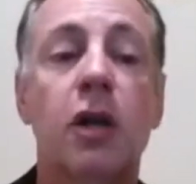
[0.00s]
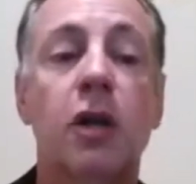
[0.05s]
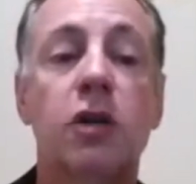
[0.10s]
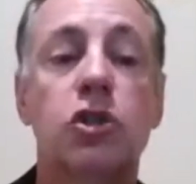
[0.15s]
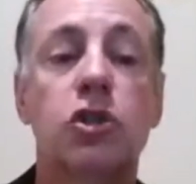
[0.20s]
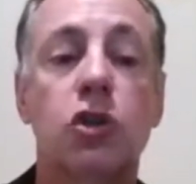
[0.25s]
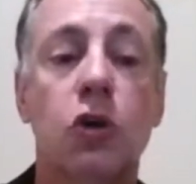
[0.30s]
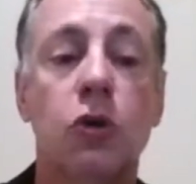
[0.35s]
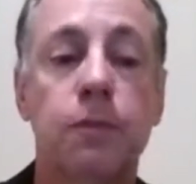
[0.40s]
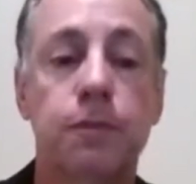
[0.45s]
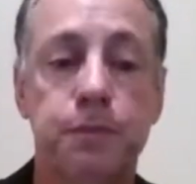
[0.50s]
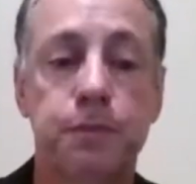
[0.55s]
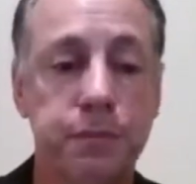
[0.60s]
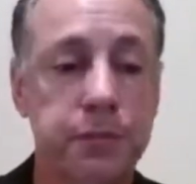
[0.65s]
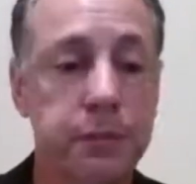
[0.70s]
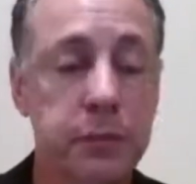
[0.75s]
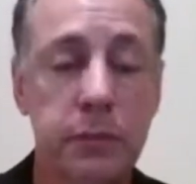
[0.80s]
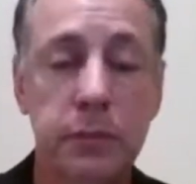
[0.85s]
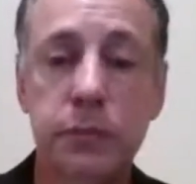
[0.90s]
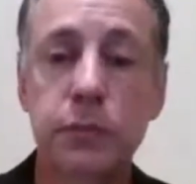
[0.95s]
So
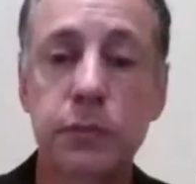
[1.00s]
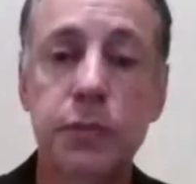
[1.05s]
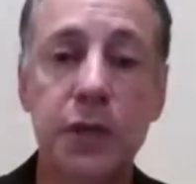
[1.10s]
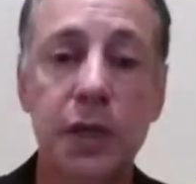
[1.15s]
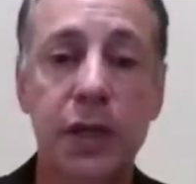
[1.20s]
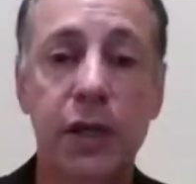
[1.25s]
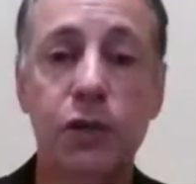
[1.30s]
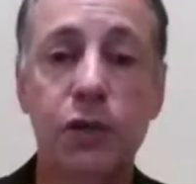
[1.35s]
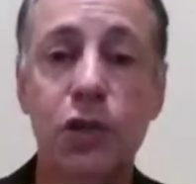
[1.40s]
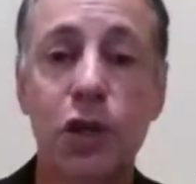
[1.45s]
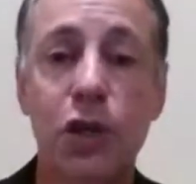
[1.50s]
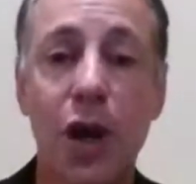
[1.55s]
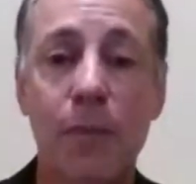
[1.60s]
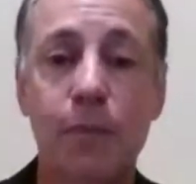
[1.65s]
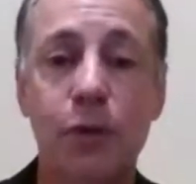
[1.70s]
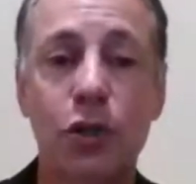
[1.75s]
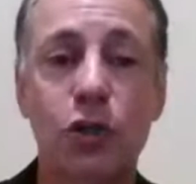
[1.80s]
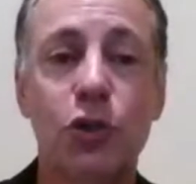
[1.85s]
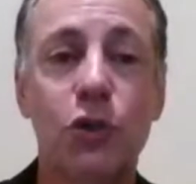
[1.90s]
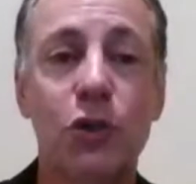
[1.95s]
here's an
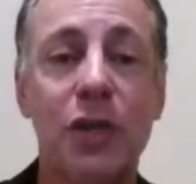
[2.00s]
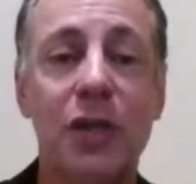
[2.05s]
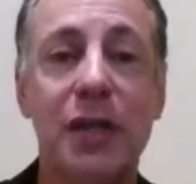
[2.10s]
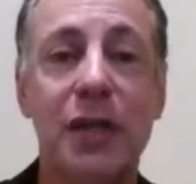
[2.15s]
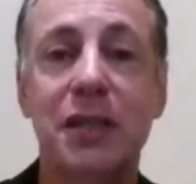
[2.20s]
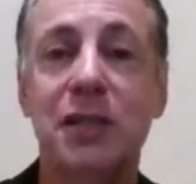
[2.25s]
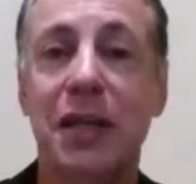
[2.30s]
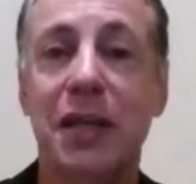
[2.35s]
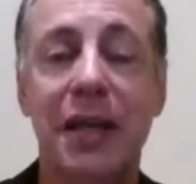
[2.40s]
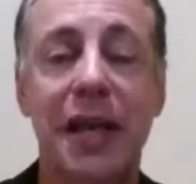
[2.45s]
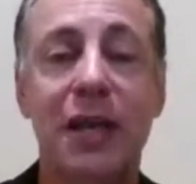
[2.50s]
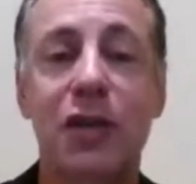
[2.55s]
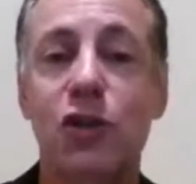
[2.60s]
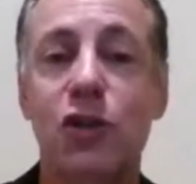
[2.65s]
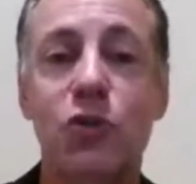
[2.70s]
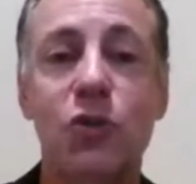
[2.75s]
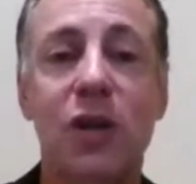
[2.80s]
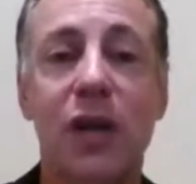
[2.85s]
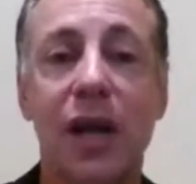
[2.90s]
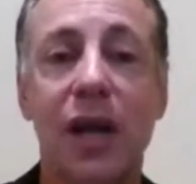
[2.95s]
opportunity to gain
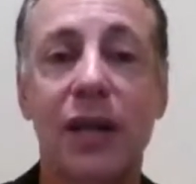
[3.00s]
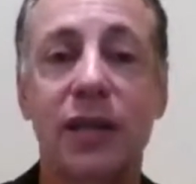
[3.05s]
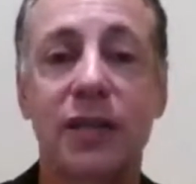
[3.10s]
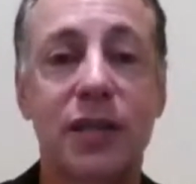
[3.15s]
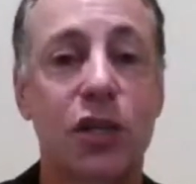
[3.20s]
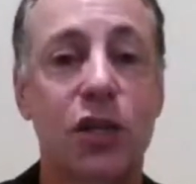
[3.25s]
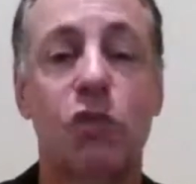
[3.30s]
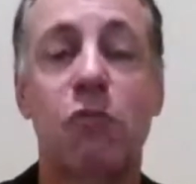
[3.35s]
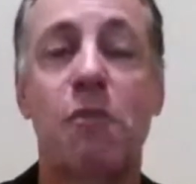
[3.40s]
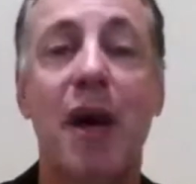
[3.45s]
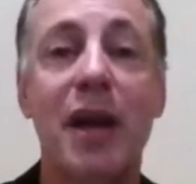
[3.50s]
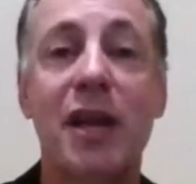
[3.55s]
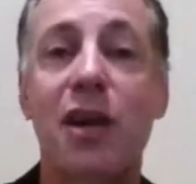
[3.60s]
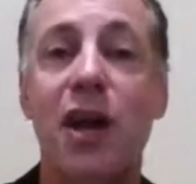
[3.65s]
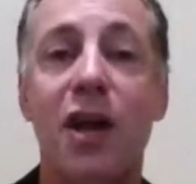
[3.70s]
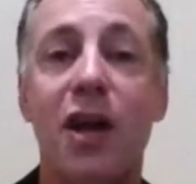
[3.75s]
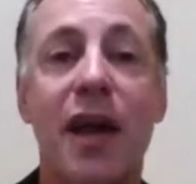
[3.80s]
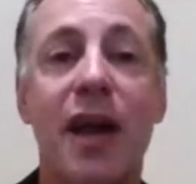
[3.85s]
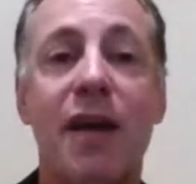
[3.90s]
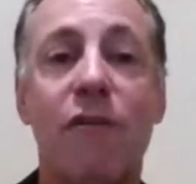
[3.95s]
new clients that you might
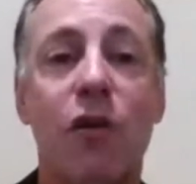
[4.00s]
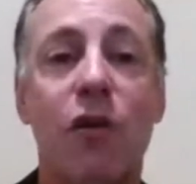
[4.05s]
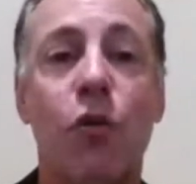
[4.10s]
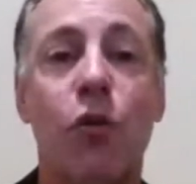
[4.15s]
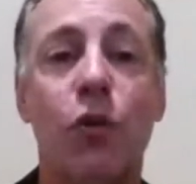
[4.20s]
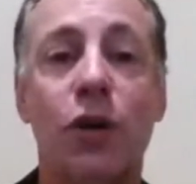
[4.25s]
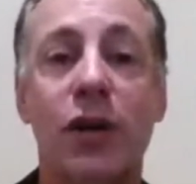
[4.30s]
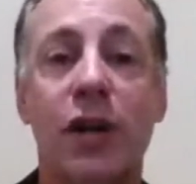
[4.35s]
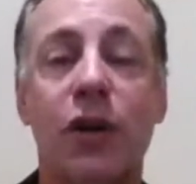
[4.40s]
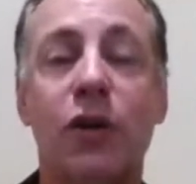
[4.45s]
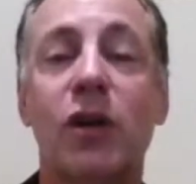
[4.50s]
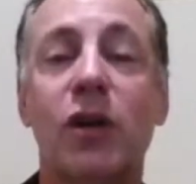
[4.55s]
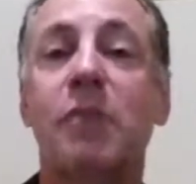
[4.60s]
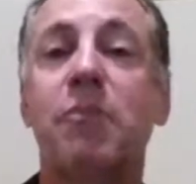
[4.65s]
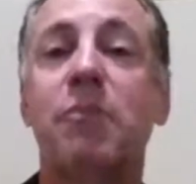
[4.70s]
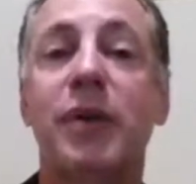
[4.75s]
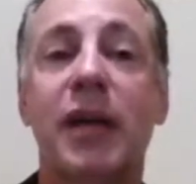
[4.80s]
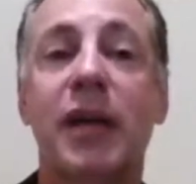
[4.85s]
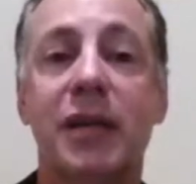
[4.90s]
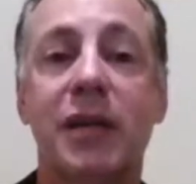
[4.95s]
not have ordinarily
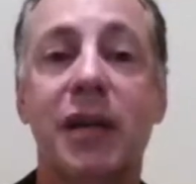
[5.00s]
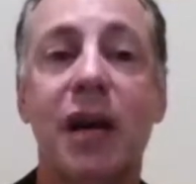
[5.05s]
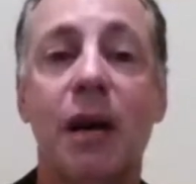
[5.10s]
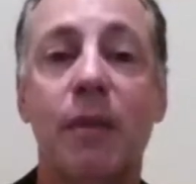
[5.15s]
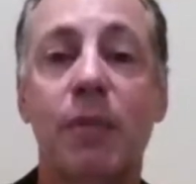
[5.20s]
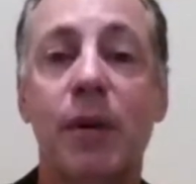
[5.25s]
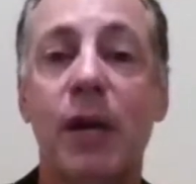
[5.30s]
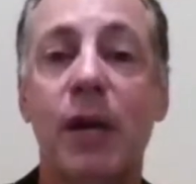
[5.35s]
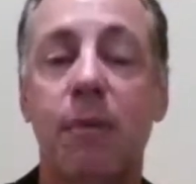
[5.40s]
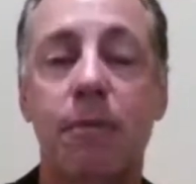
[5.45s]
picked up